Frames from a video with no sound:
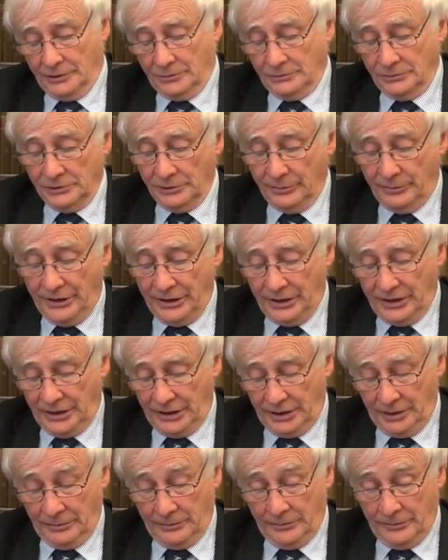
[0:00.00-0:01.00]
will
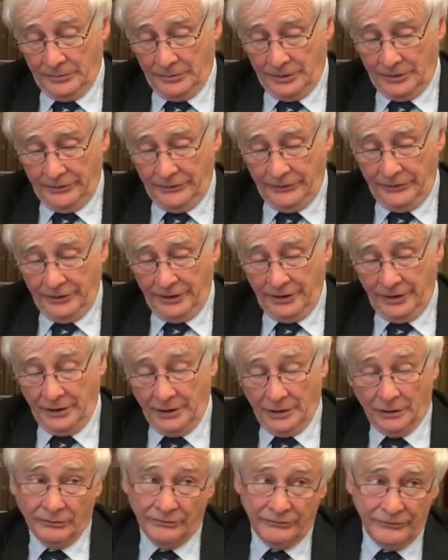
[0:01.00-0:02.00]
become the
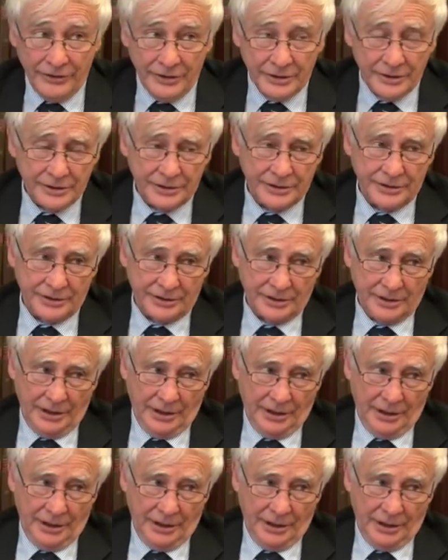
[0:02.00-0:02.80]
obvious